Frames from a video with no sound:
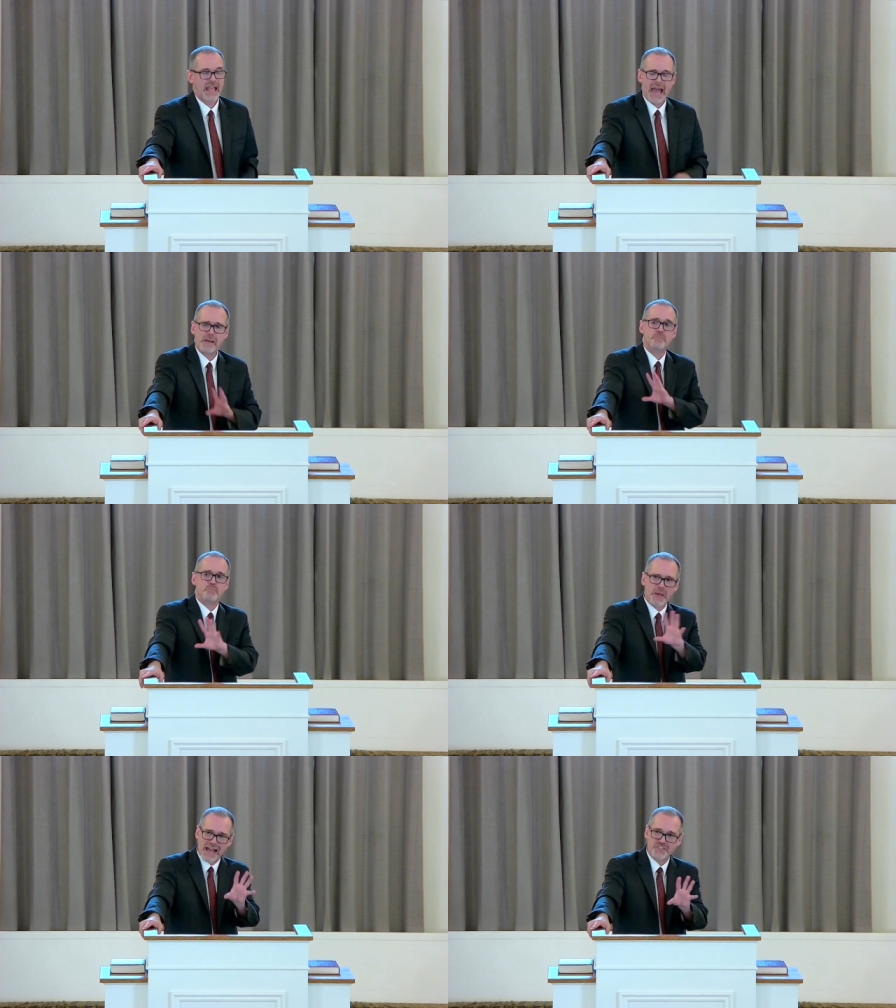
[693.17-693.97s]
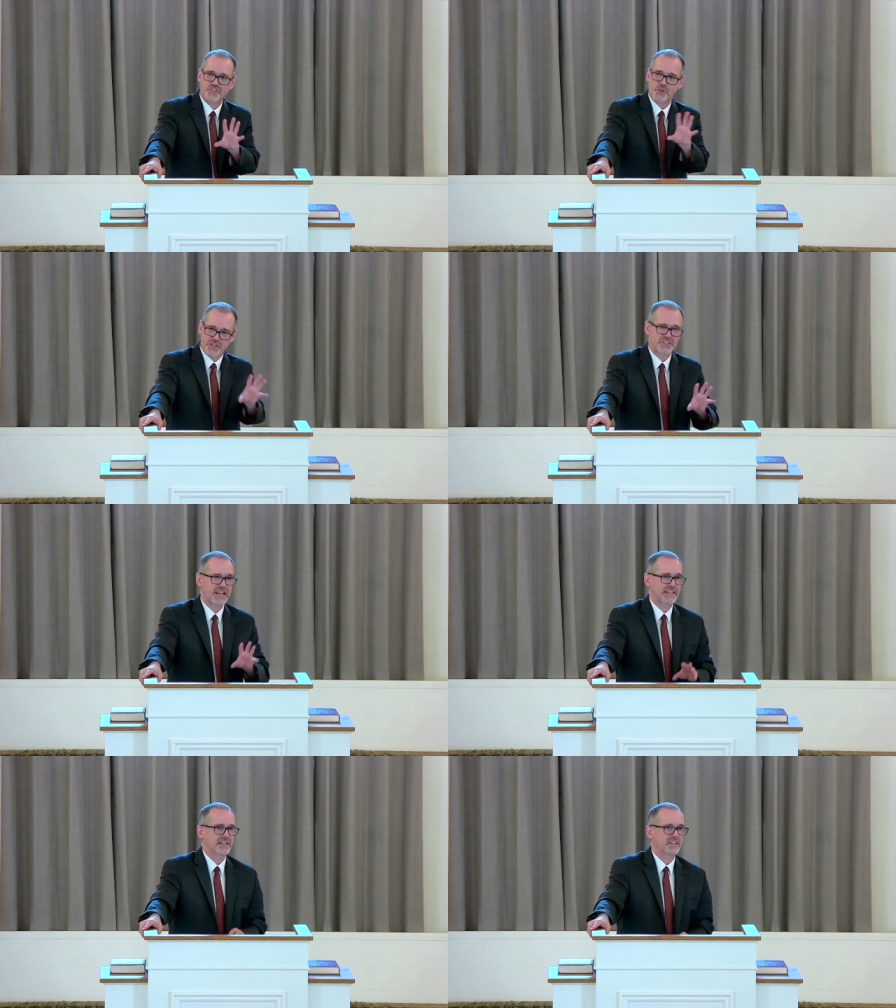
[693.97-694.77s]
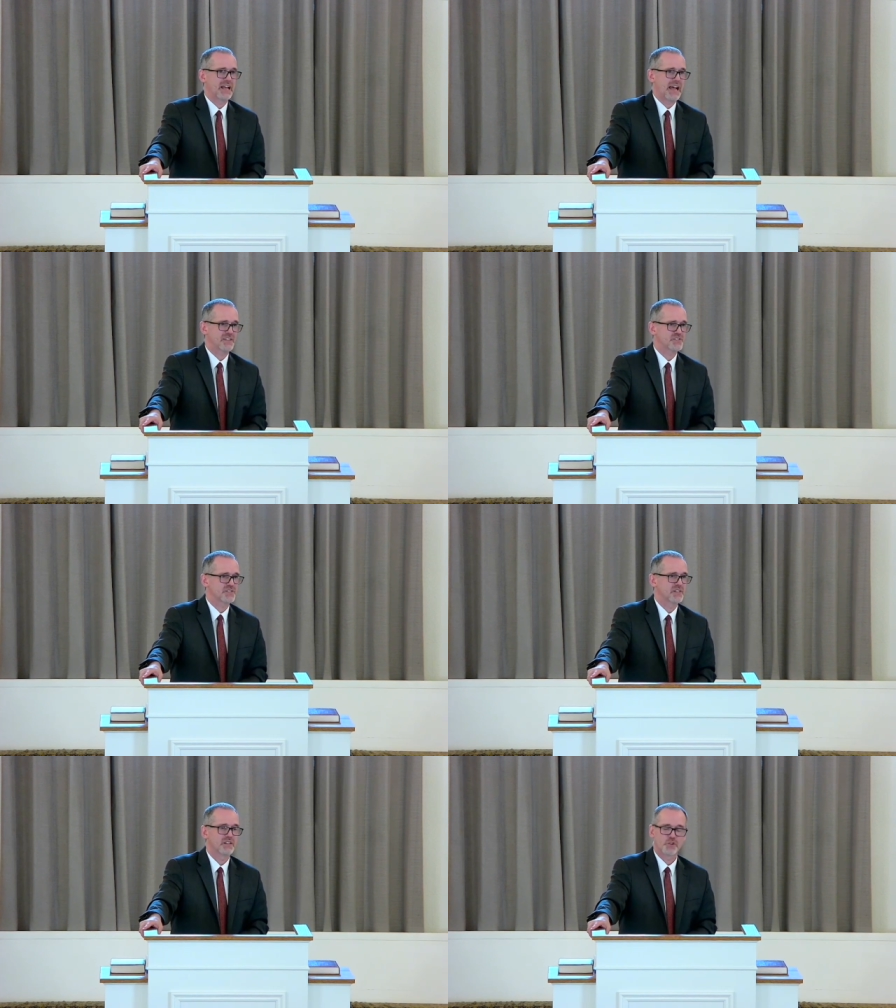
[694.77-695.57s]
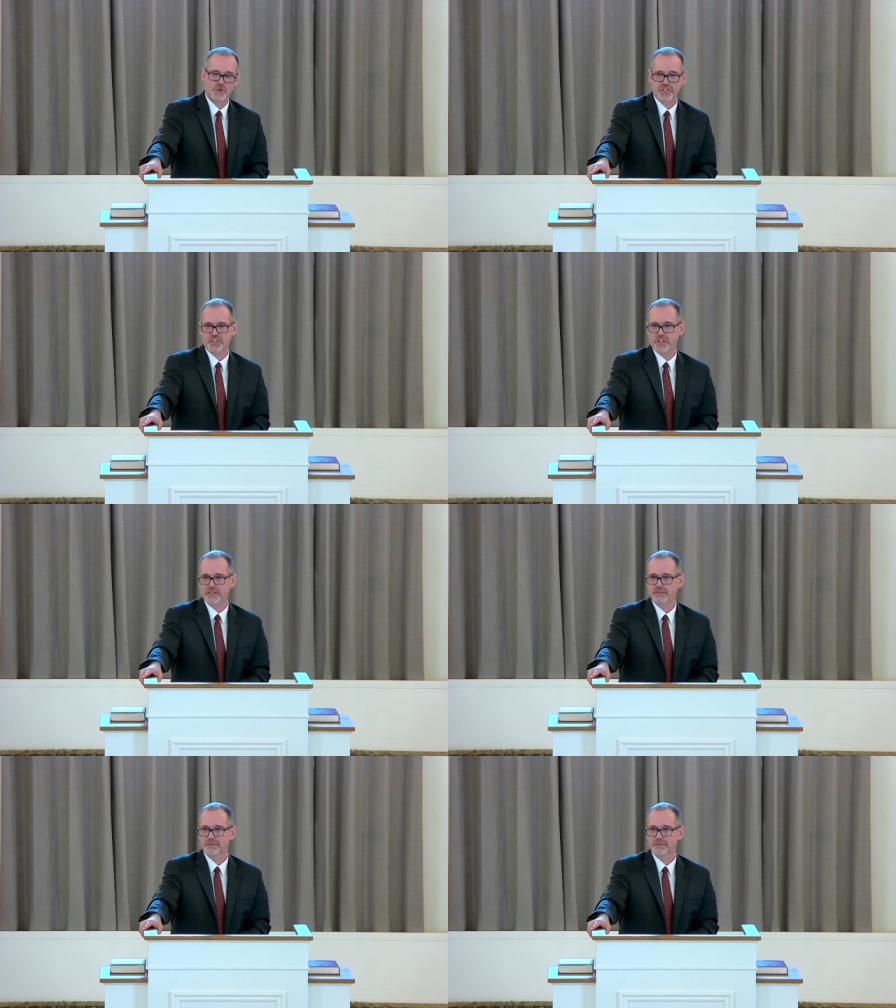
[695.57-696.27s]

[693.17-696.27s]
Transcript: At best, you're a second class Christian.